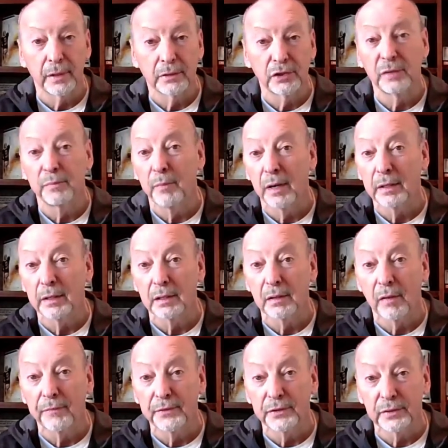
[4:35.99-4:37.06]
for a chief
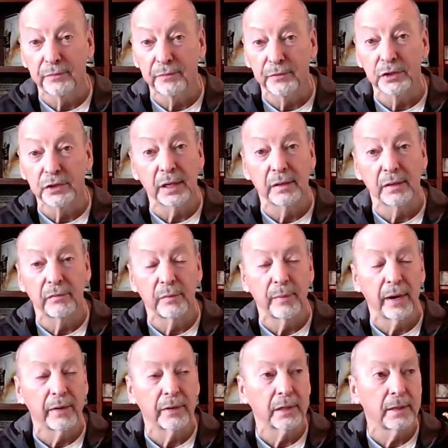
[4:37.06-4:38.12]
marketing officer for
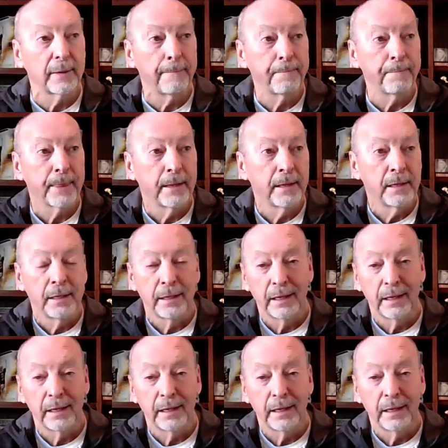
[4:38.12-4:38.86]
Sega of America,